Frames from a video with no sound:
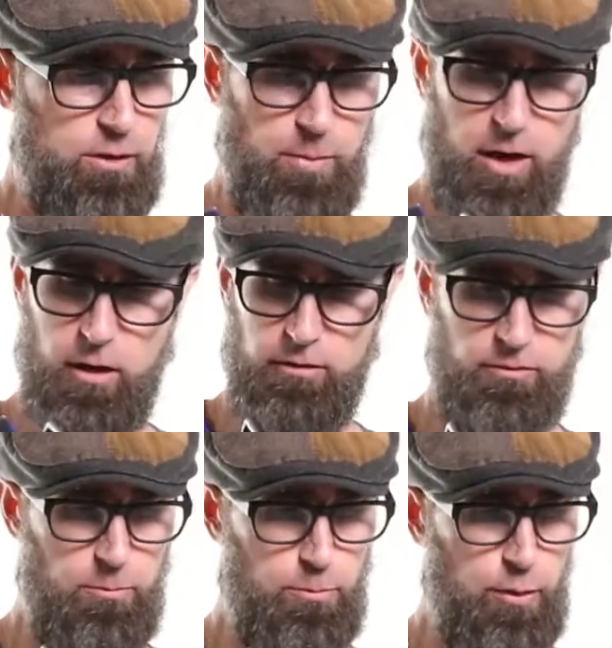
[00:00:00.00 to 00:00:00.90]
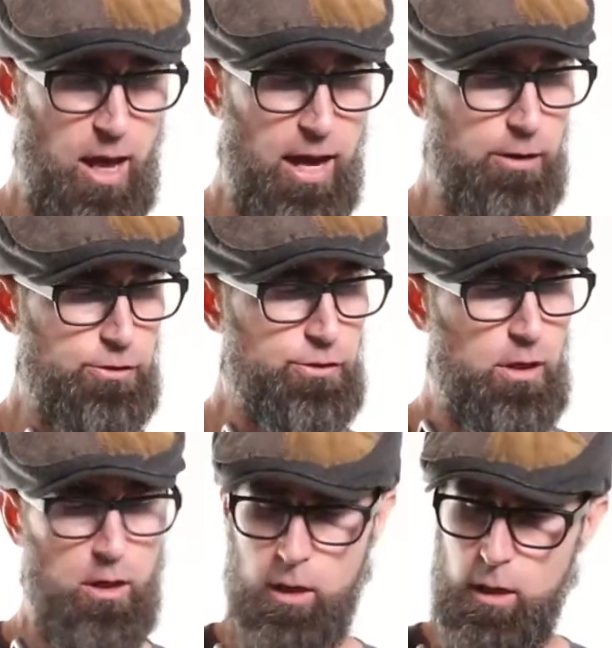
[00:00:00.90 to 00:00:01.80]
with a pair of pliers.
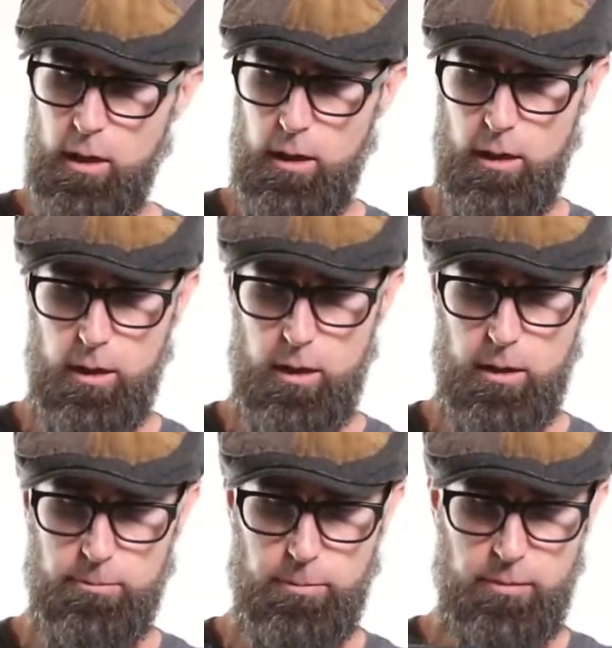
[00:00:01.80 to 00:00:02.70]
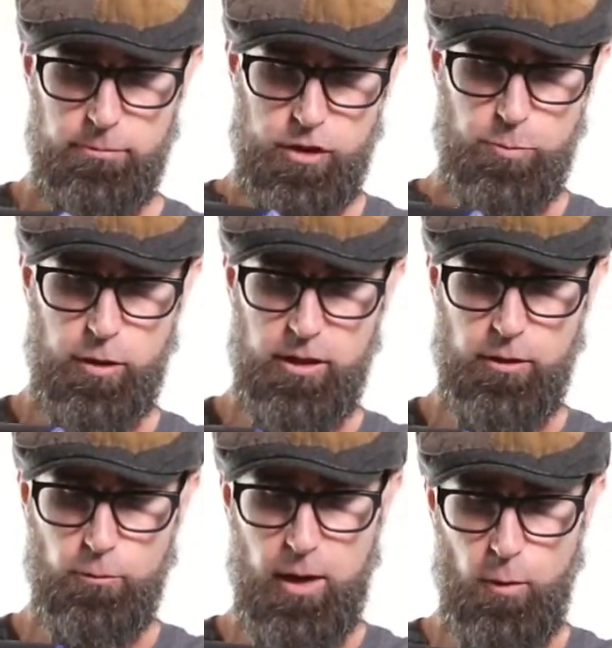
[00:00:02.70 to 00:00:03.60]
Uh, but just put it in
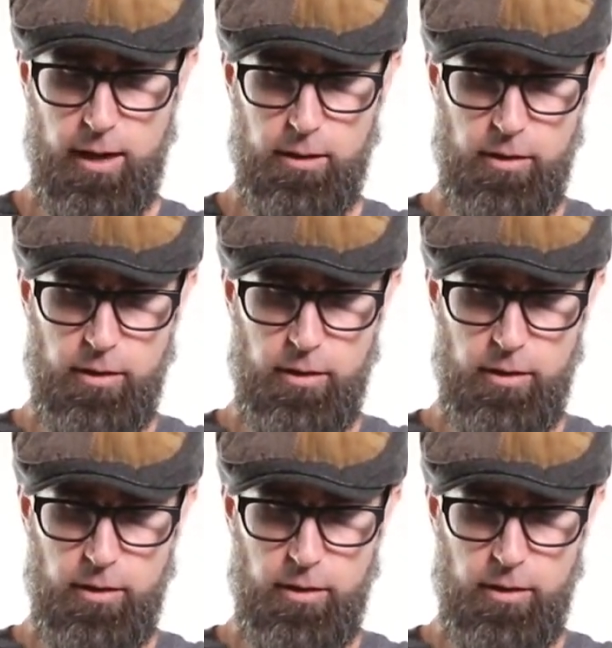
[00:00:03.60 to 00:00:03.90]
the right way.